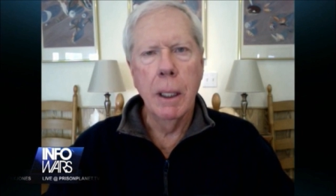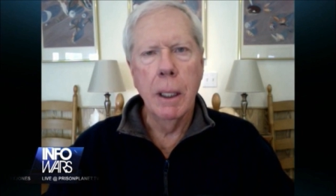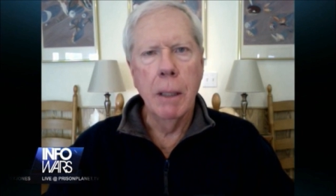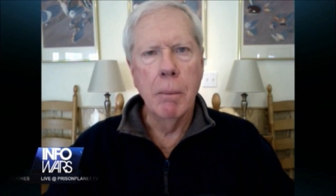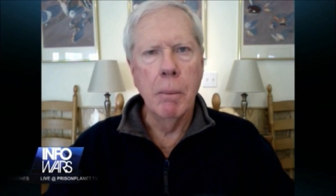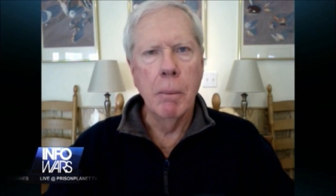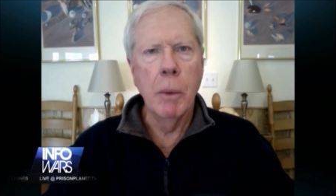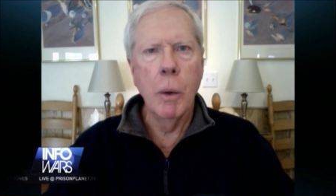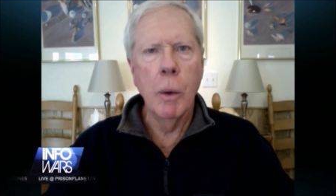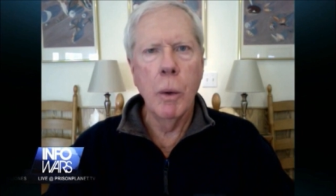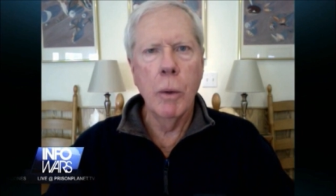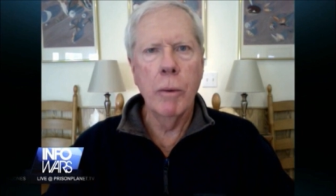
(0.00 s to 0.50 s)

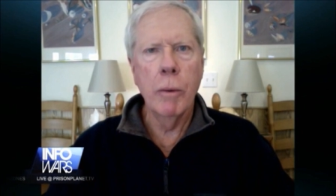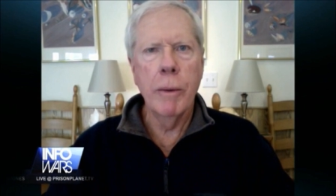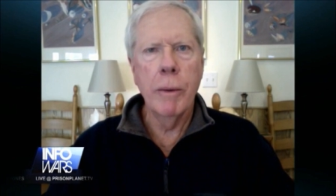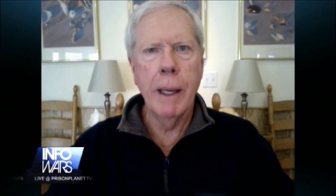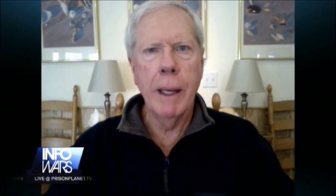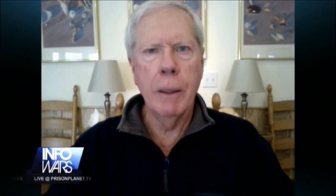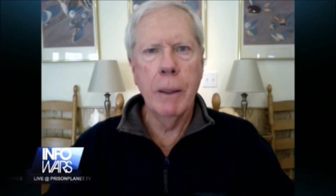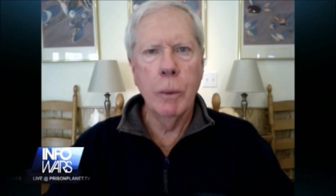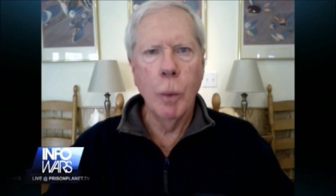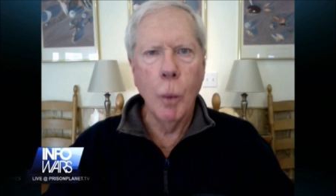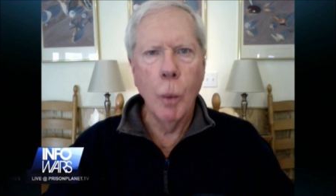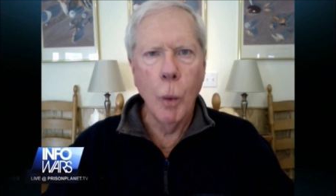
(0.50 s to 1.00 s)
more
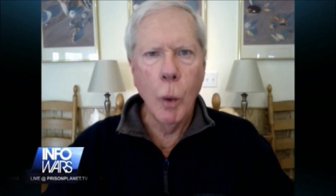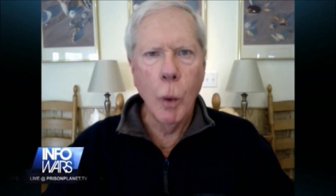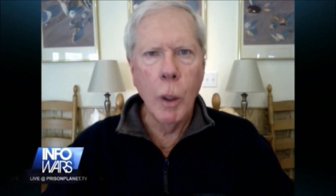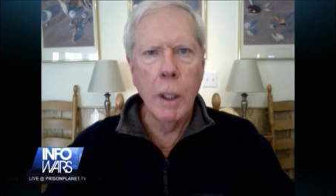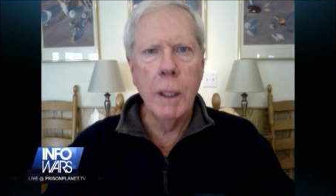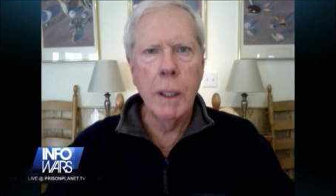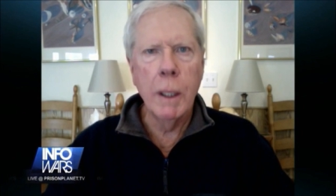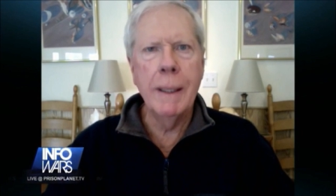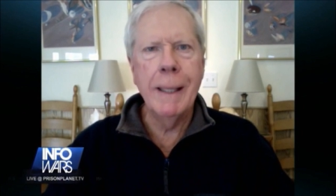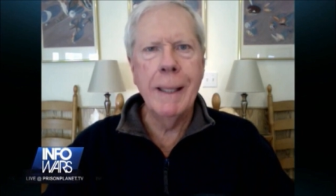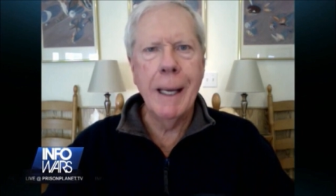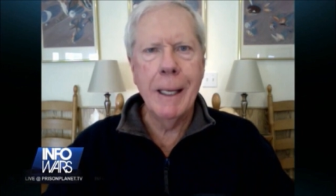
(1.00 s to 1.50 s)
than
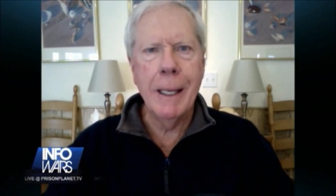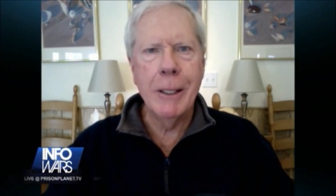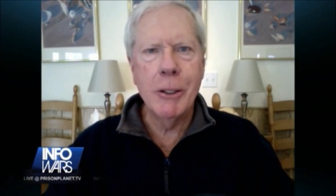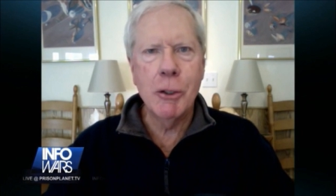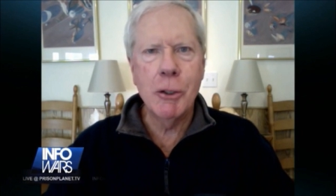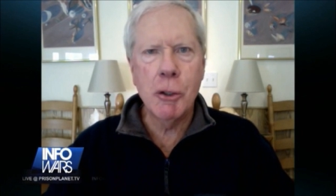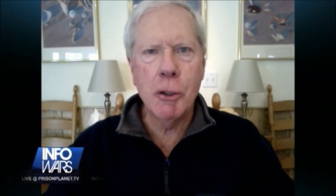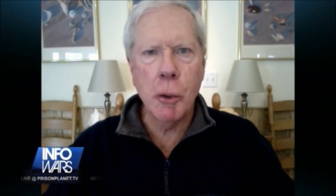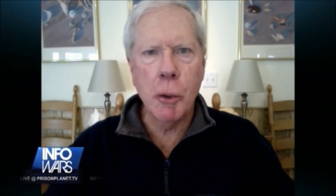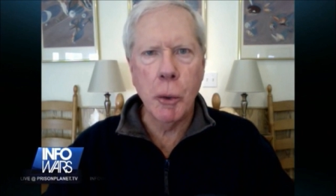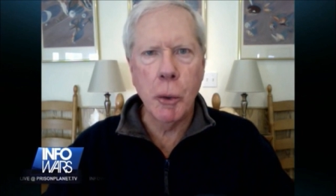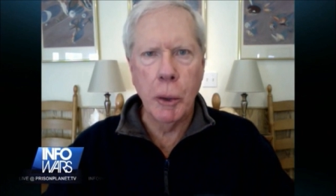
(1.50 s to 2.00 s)
1
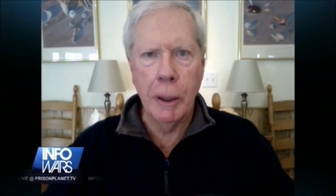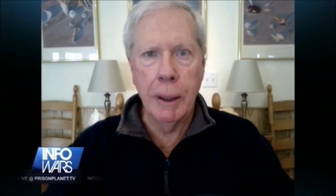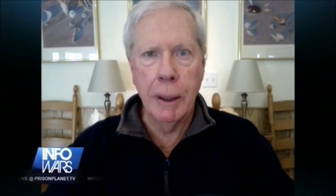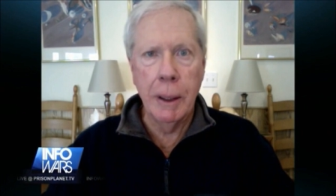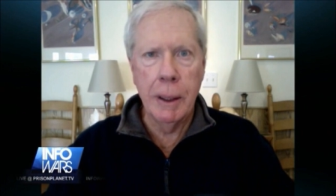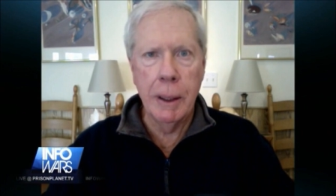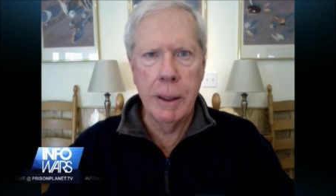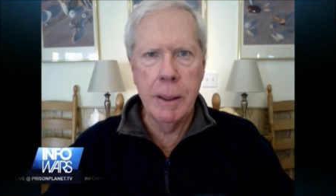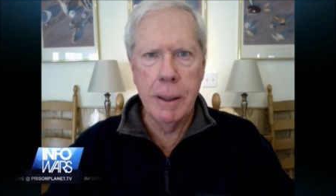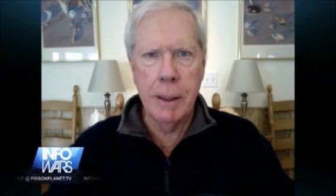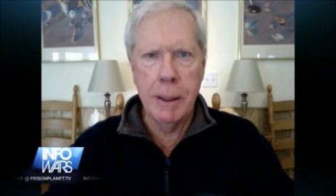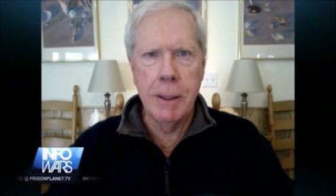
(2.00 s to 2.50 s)

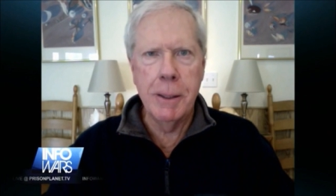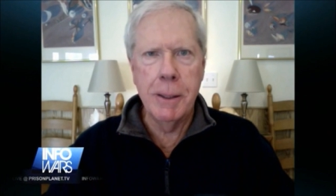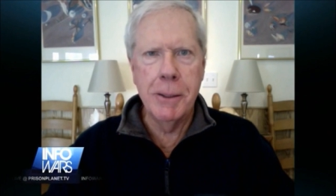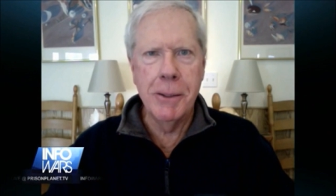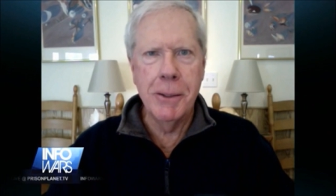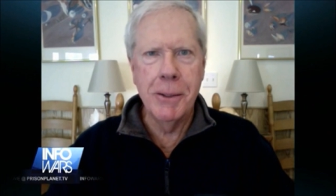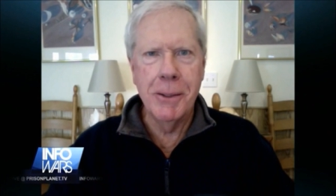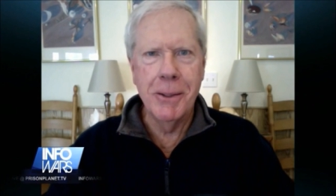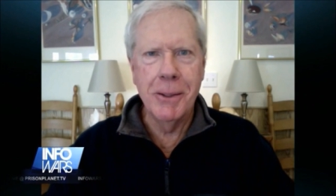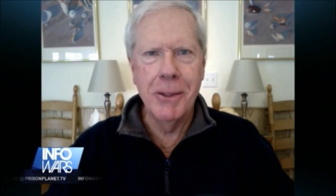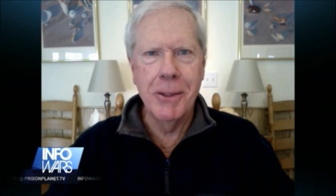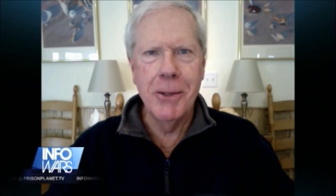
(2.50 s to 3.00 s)
trillion
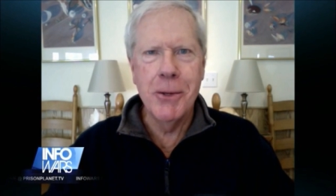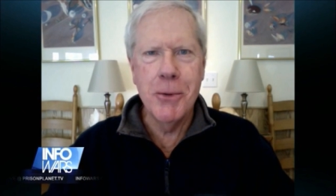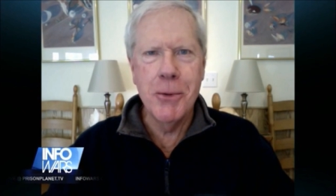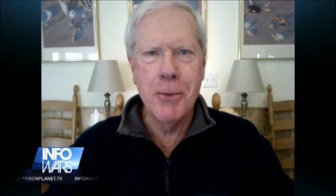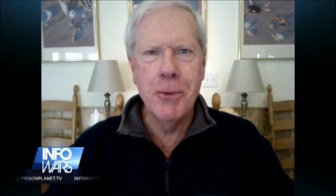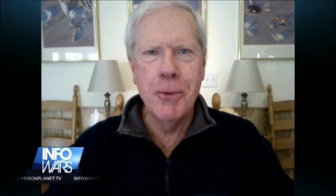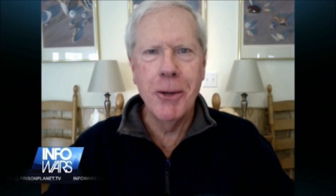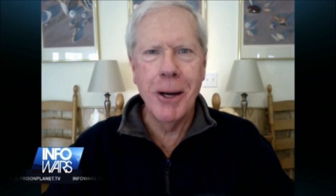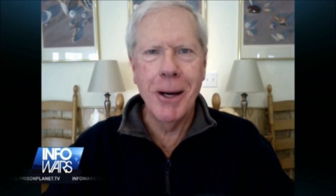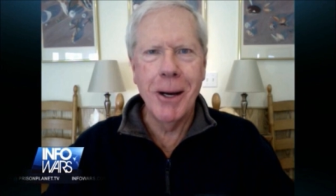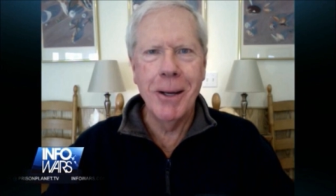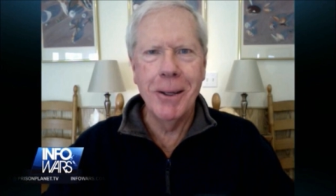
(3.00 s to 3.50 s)
new
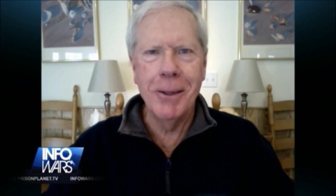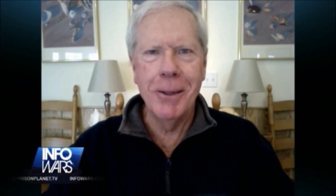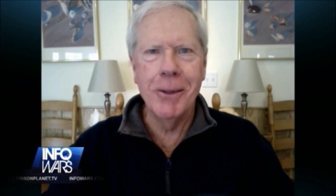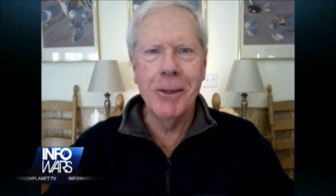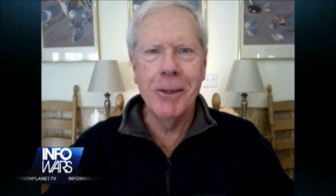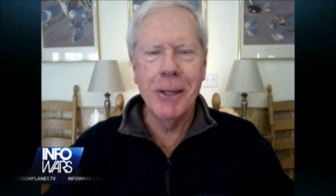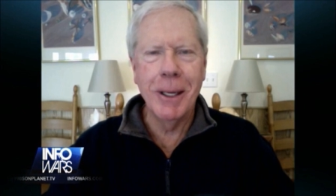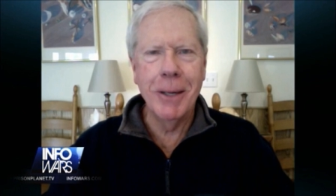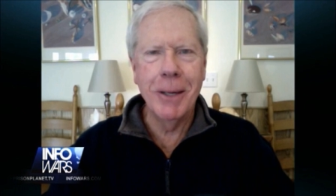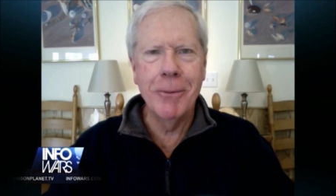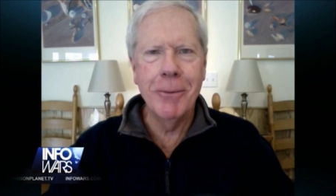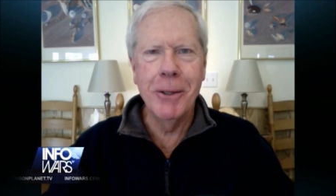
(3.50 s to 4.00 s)

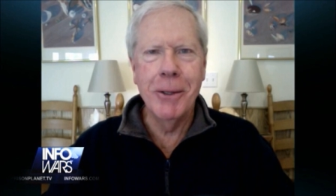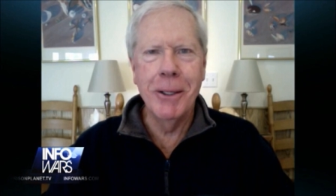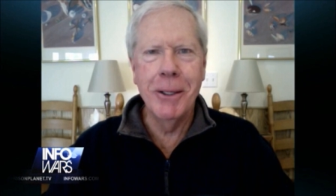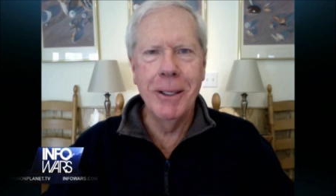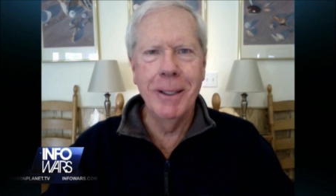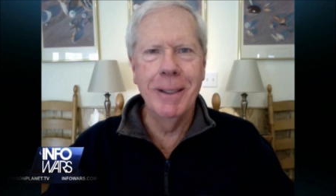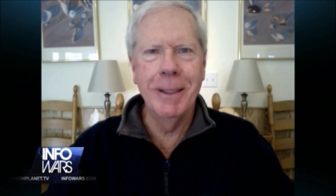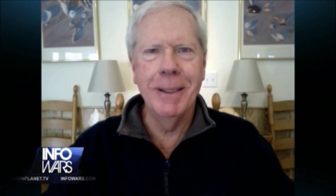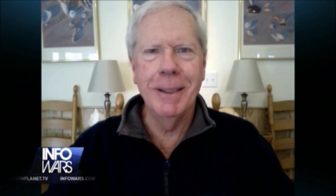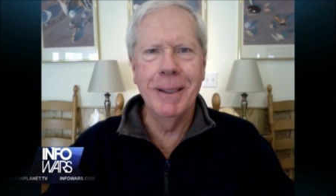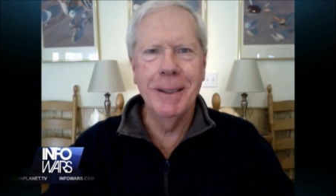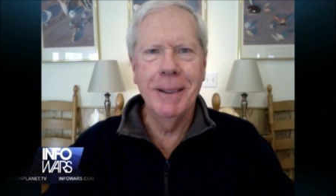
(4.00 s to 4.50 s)
dollars every
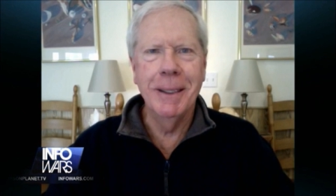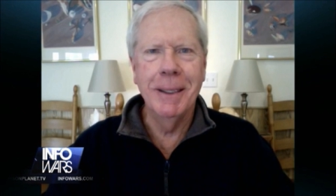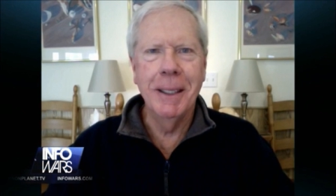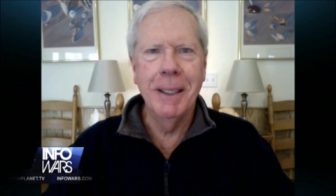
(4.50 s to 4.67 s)
year